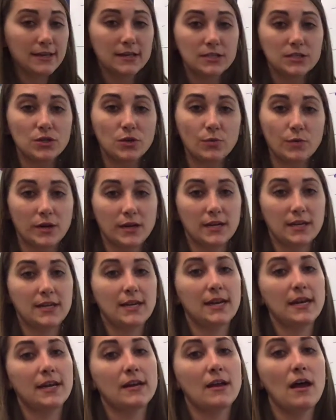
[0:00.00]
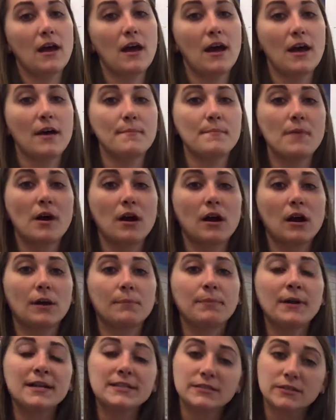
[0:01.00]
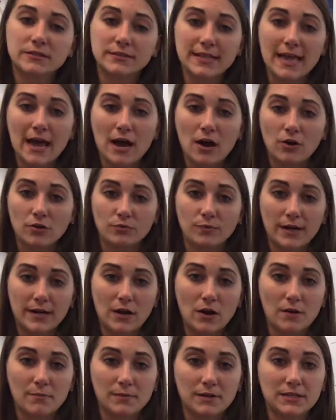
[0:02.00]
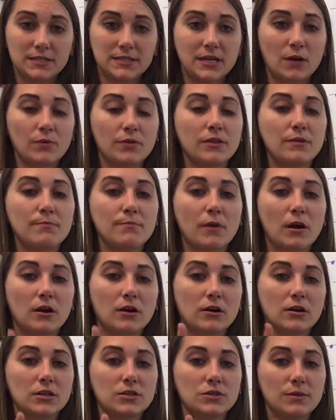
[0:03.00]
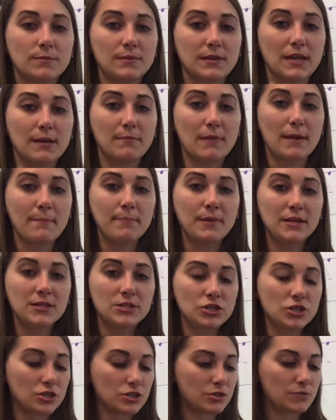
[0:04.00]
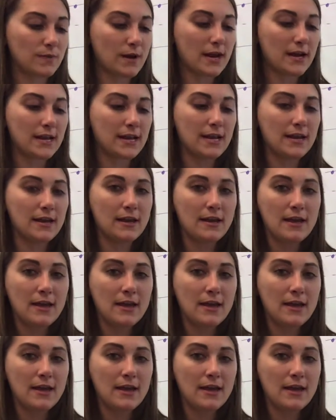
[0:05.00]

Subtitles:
So we're going to get our pencils out. Right now I'm going to start with a marker, so I'm going to get my pinchers ready